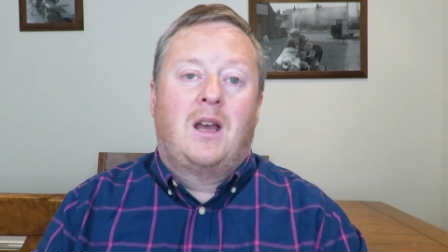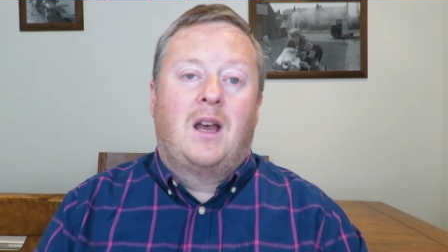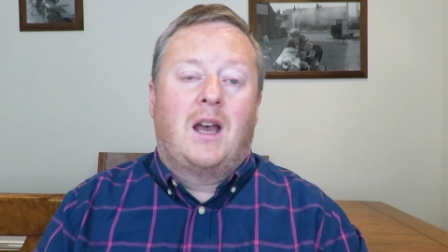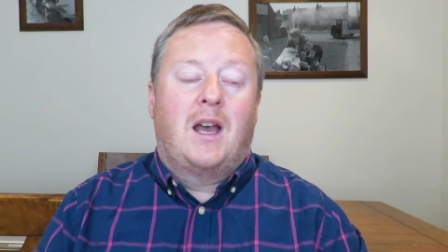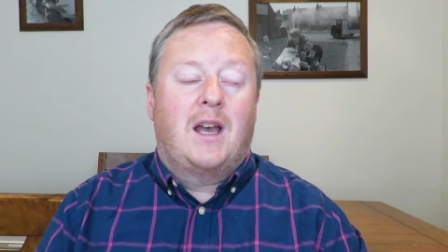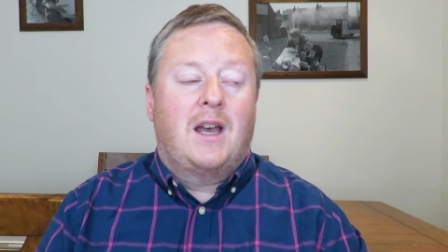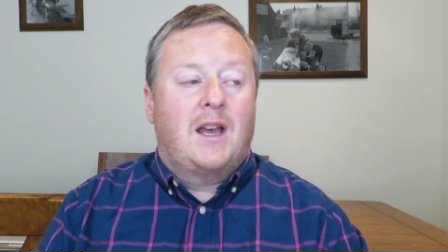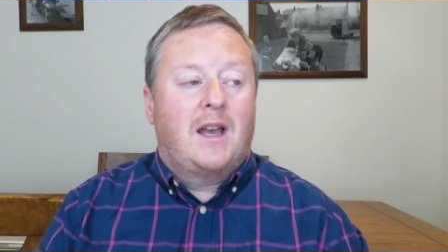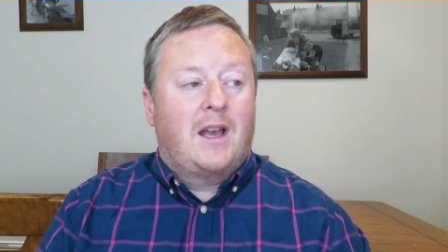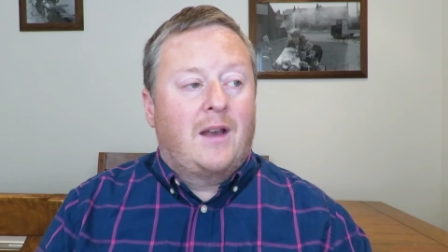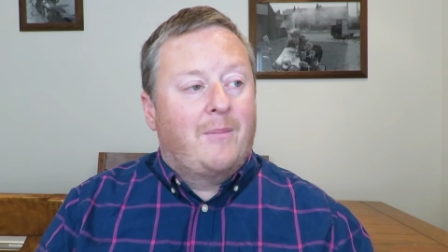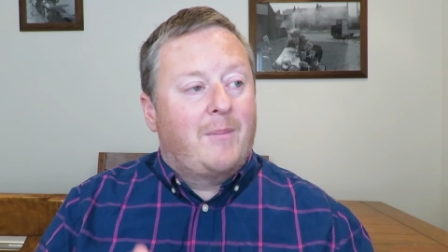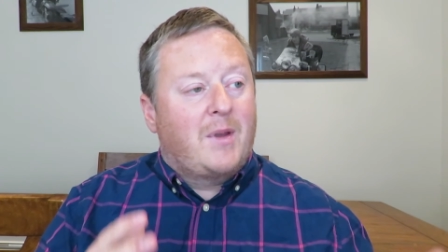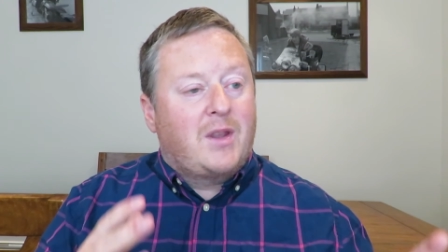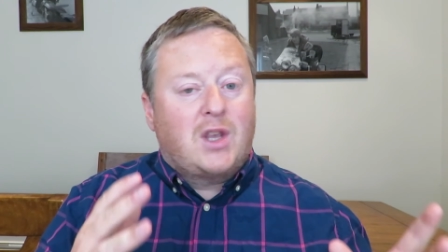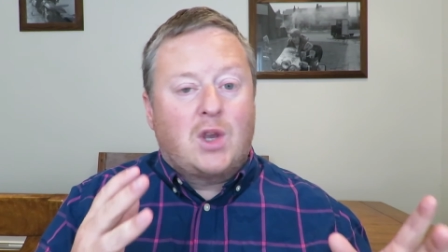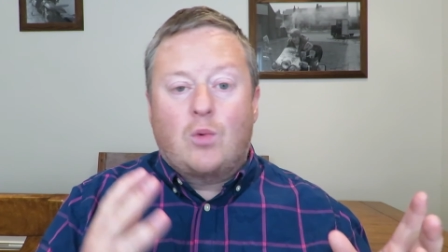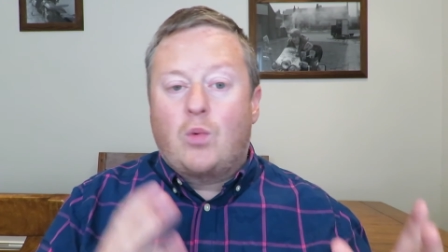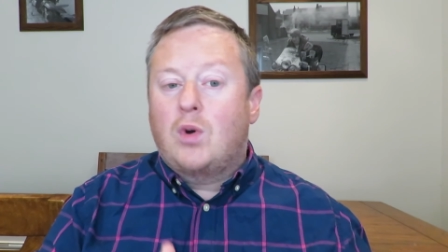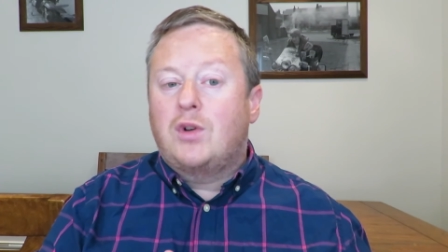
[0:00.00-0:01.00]

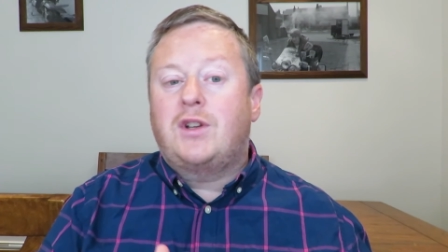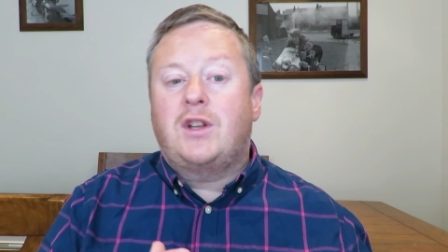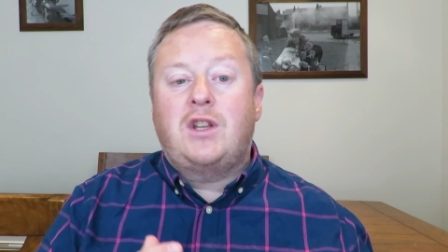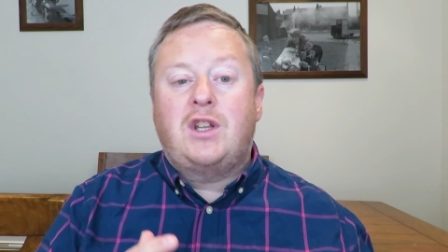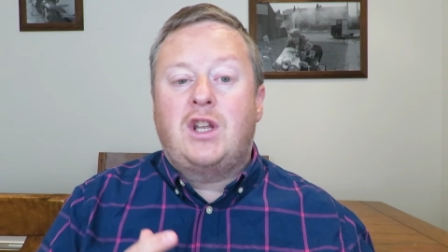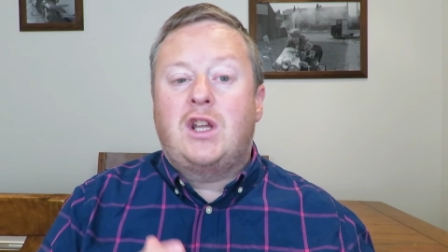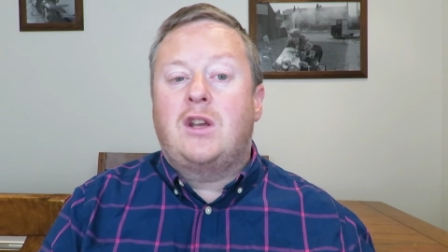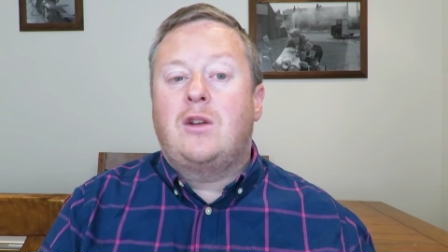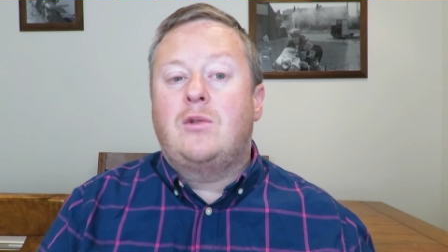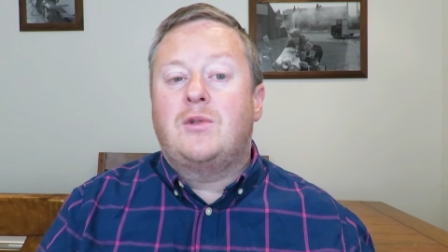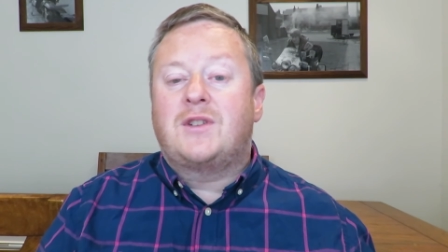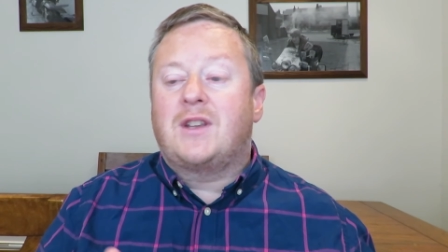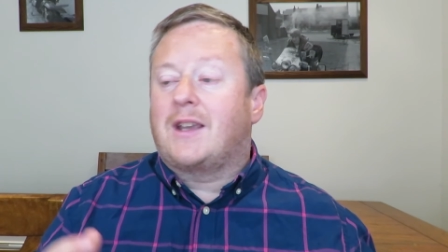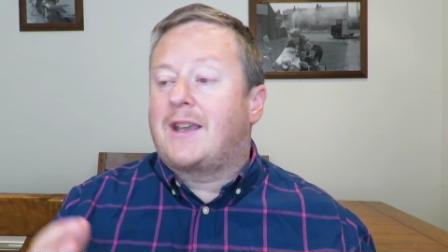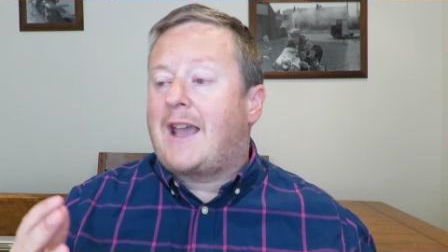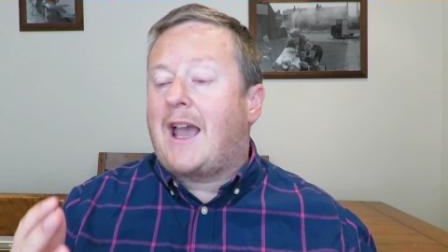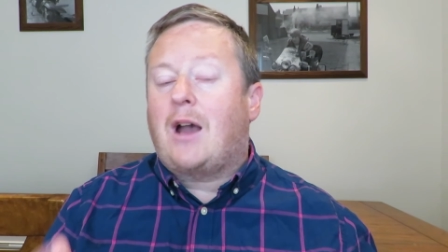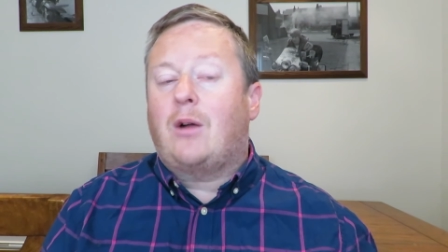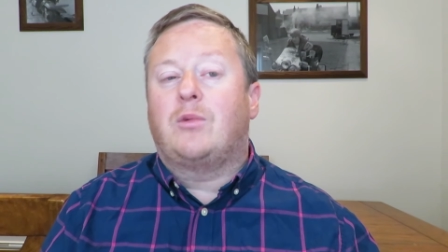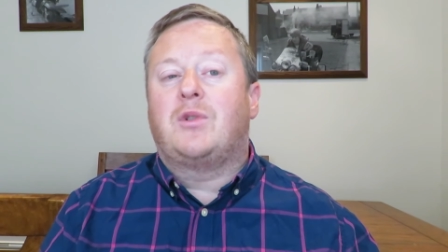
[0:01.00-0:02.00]
You wouldn't use
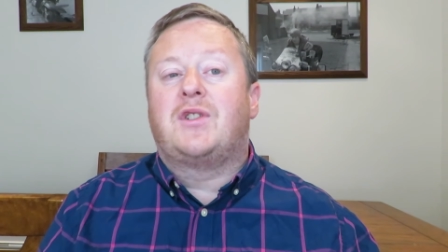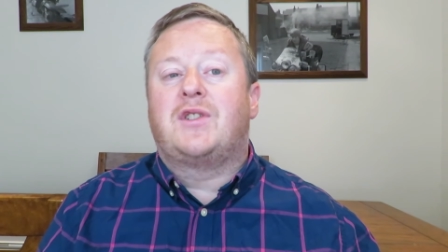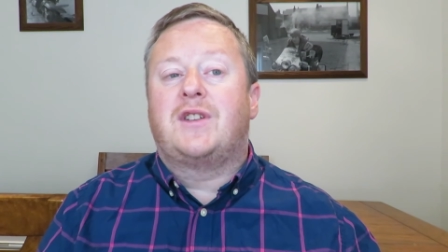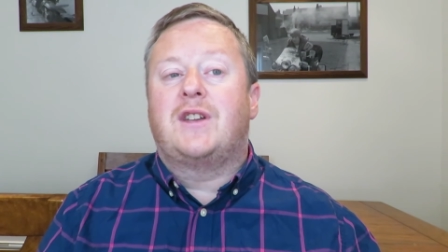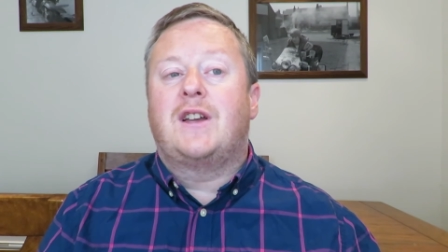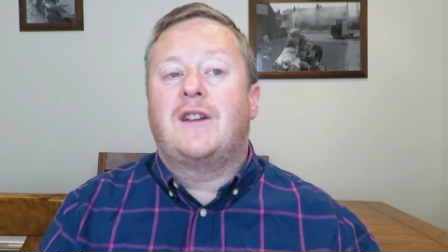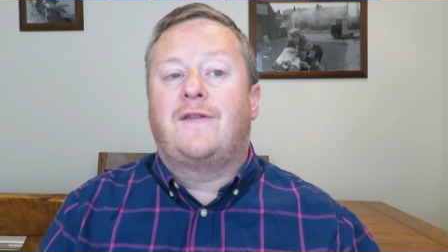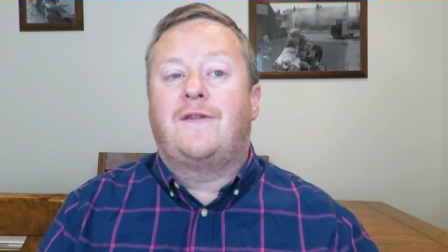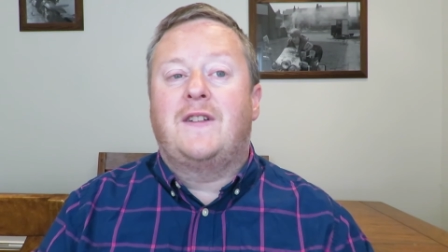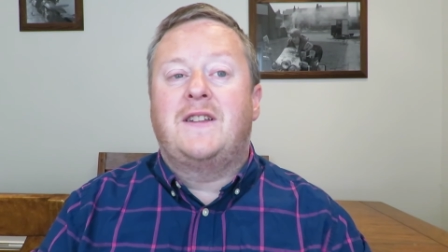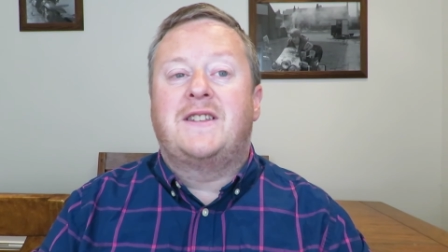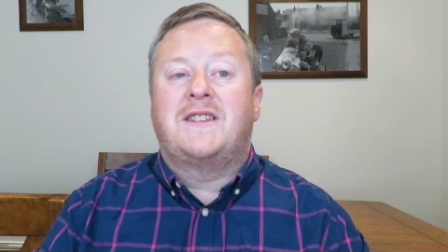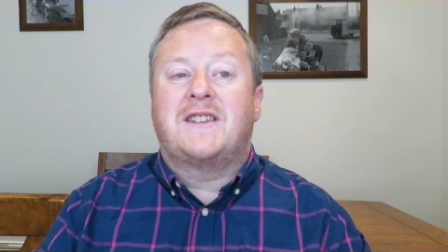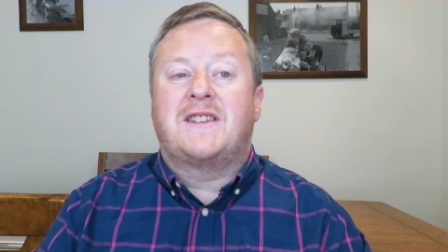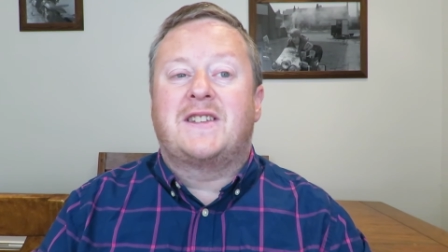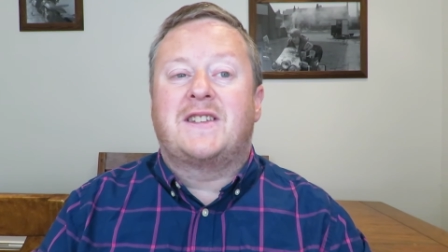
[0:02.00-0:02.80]
Couchsurfing to